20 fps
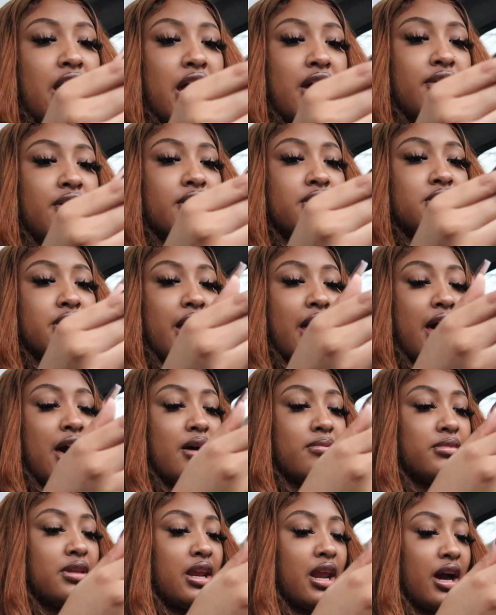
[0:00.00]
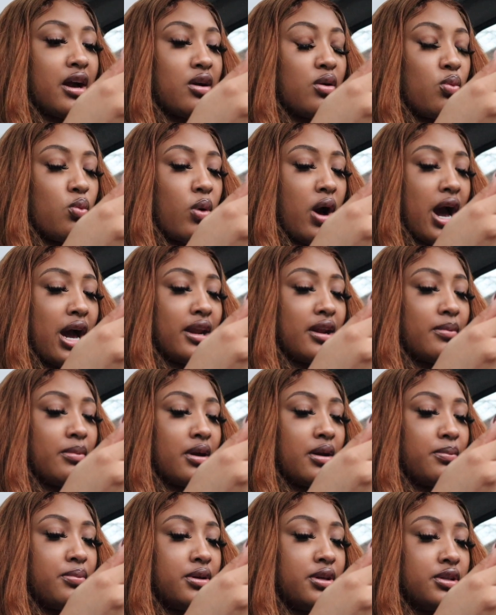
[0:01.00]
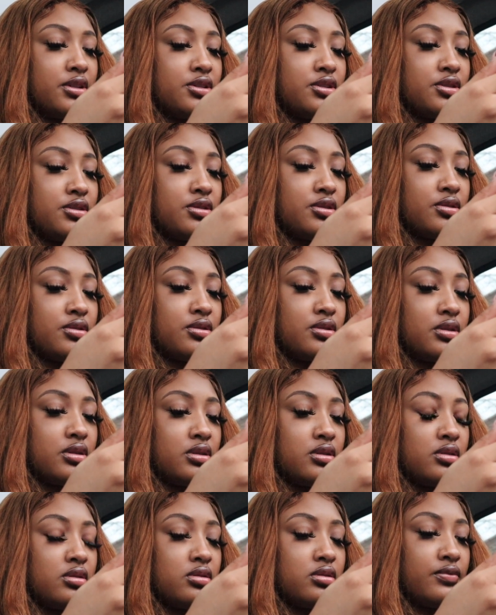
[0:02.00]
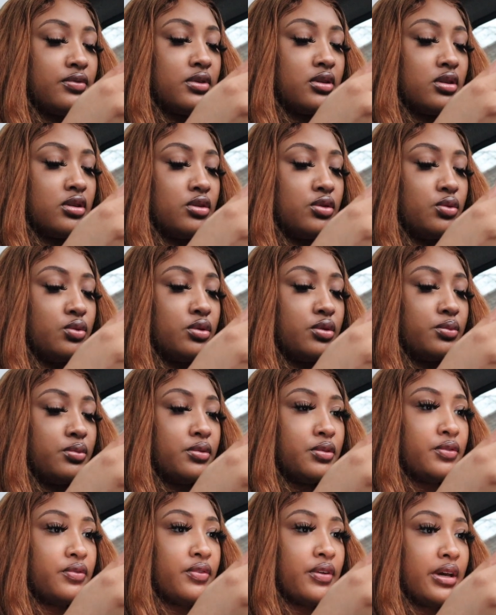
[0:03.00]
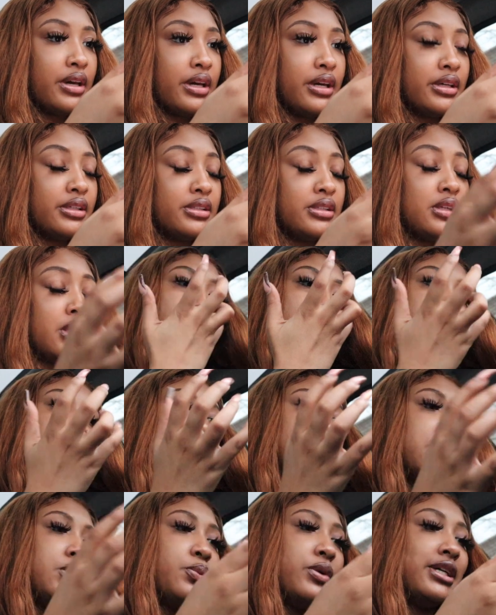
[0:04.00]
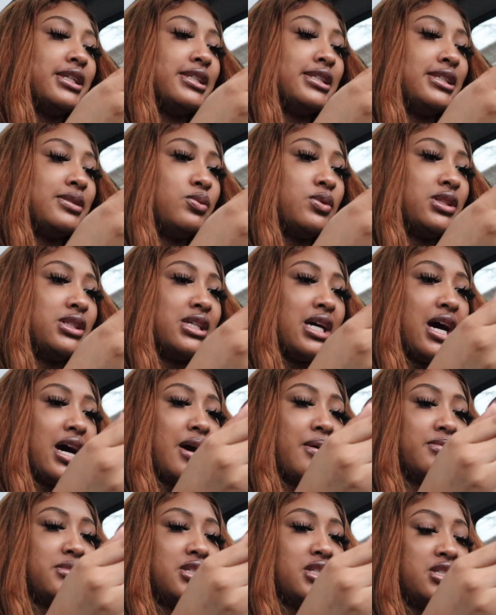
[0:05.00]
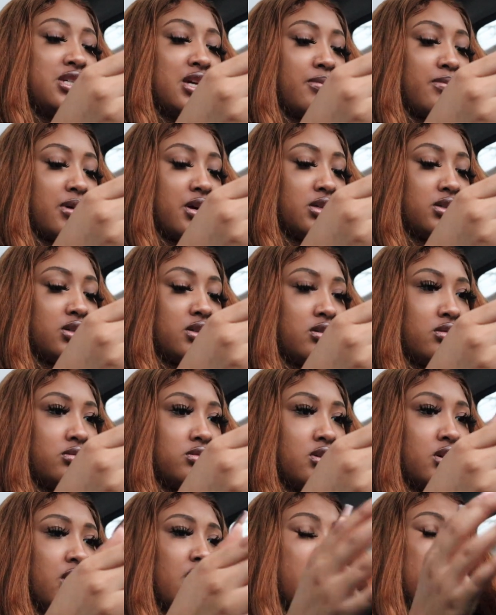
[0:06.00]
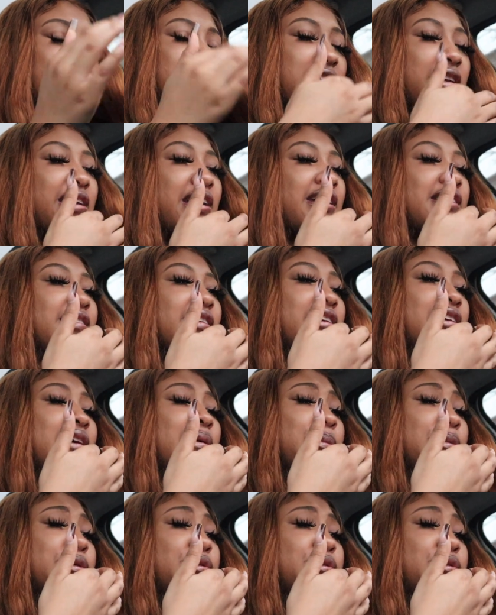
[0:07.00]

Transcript: I have this app that I could widen my pictures on. I'm gonna do it real fast. Let me see what time TJ Maxx closed. Oh, they closed at 9:30. I'm